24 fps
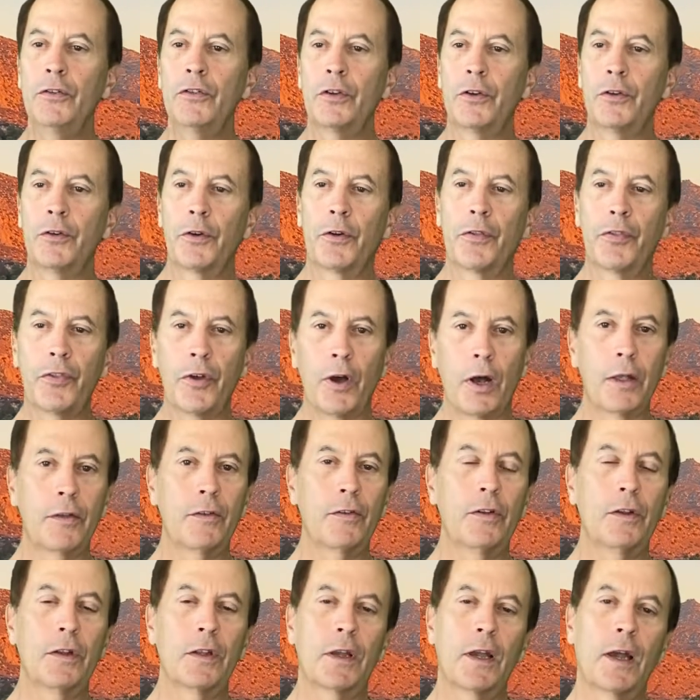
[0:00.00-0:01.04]
Share your thoughts
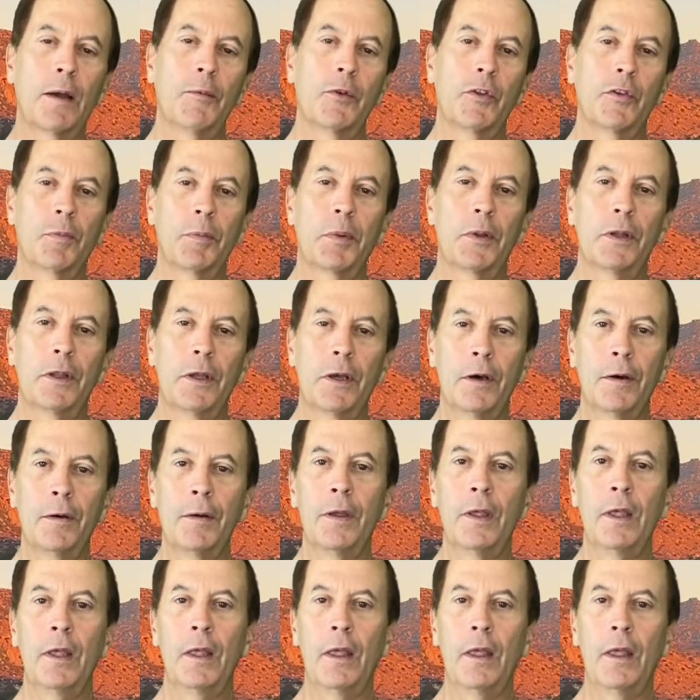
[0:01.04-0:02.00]
in the comments below,